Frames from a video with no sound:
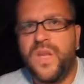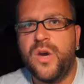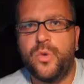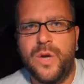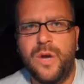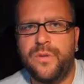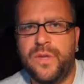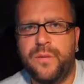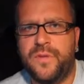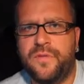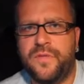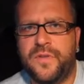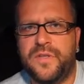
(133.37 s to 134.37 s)
round up
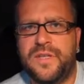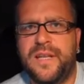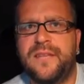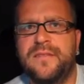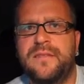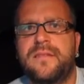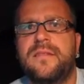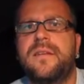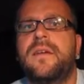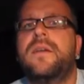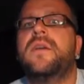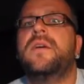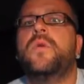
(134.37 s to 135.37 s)
the first lesson,
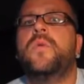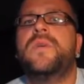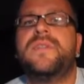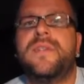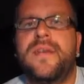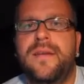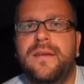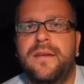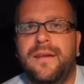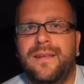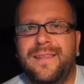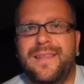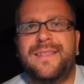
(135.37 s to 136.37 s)
we say
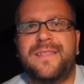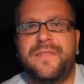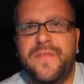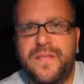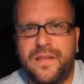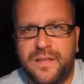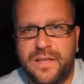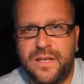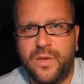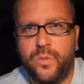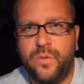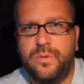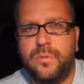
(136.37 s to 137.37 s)
nasvidenje
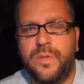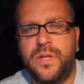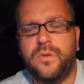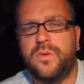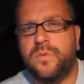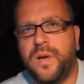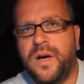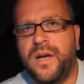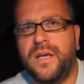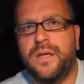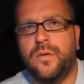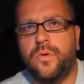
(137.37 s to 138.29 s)
when we mean goodbye,